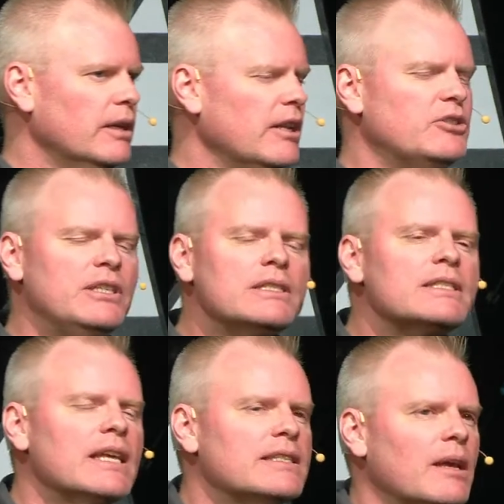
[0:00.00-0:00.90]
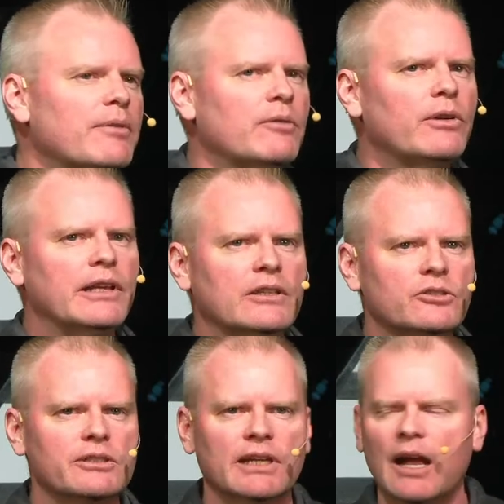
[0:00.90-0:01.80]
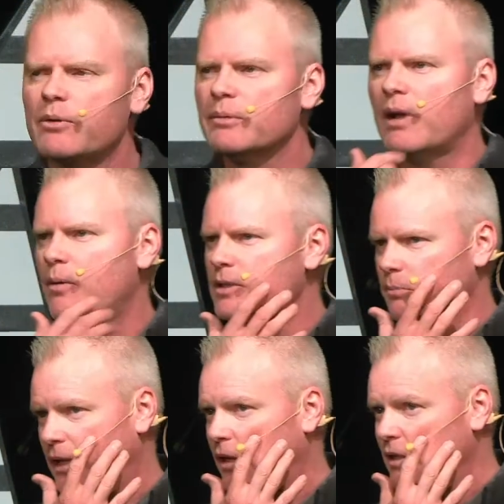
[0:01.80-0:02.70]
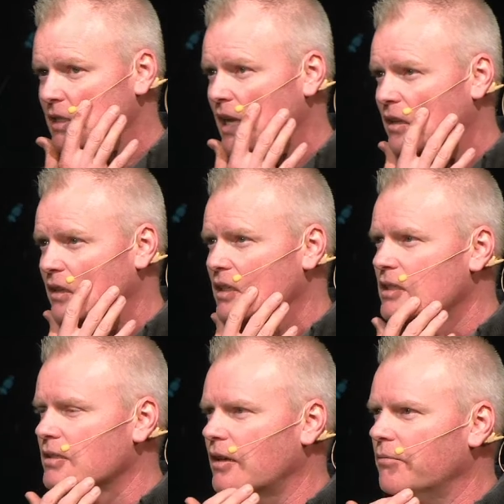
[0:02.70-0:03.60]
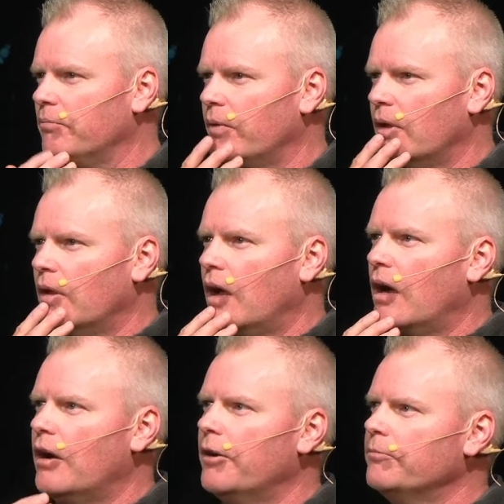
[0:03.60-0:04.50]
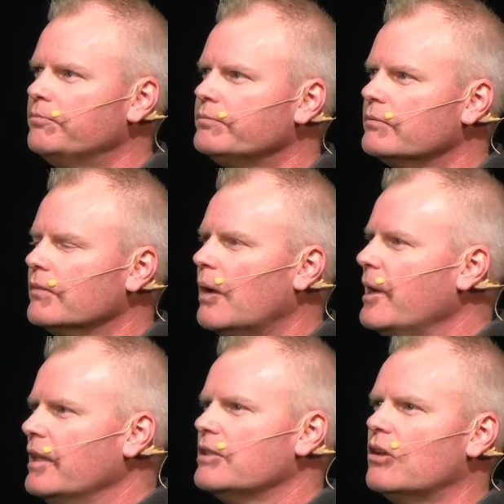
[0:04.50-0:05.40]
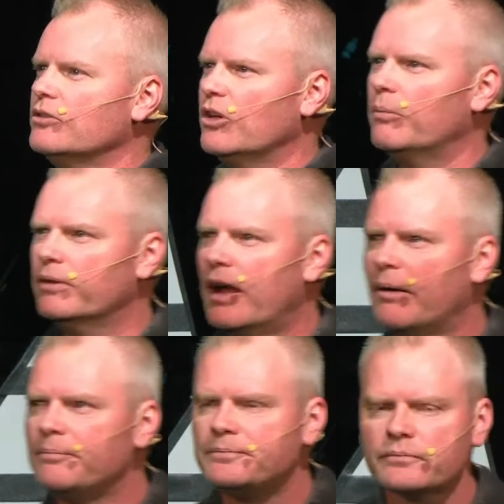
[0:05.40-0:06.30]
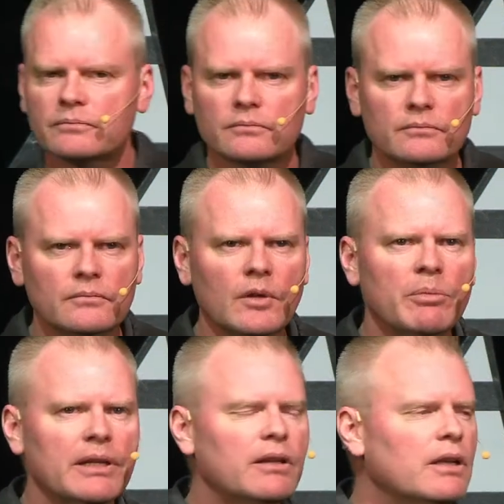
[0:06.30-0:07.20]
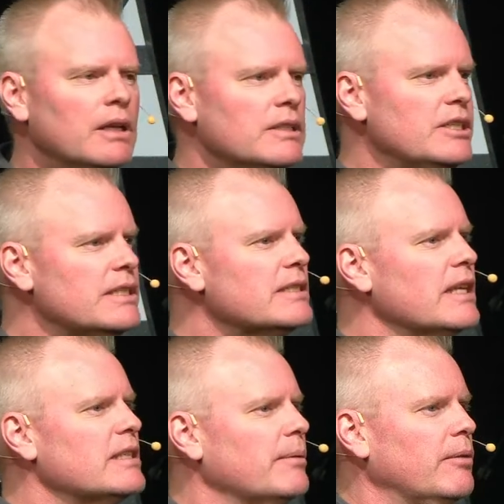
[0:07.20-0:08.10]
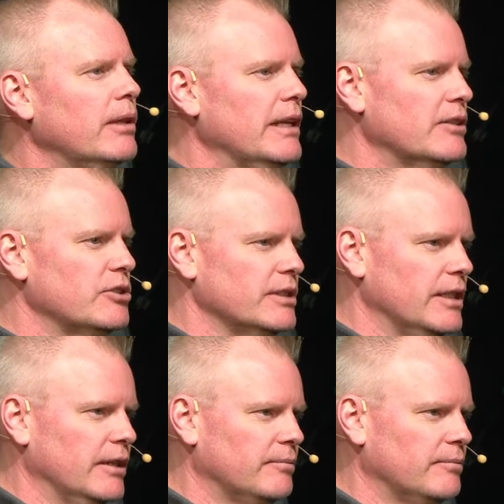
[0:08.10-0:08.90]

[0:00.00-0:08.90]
You know, Jesus said something really interesting. I wasn't, I wasn't planning on saying this, and um, I may get this all jumbled up, but Jesus said something really interesting.